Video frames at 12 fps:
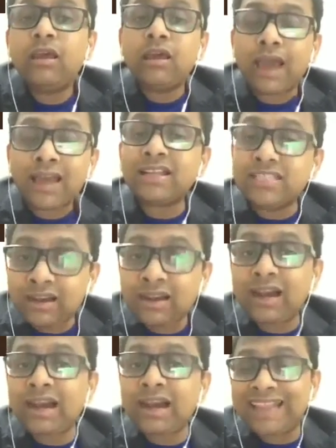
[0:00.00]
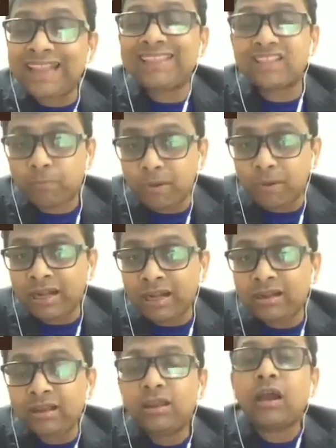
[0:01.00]
as a general health supplement
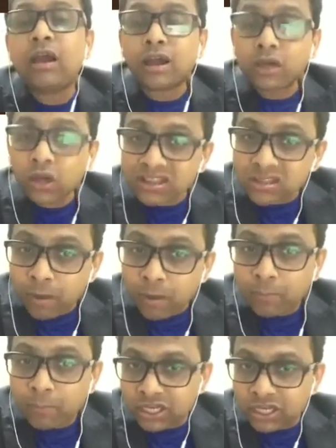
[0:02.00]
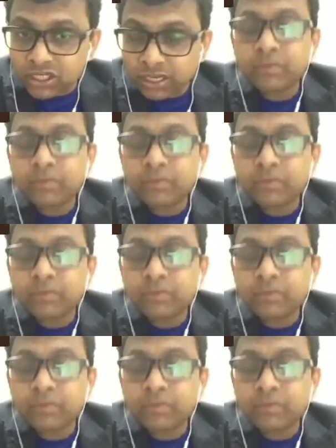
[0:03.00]
across the population.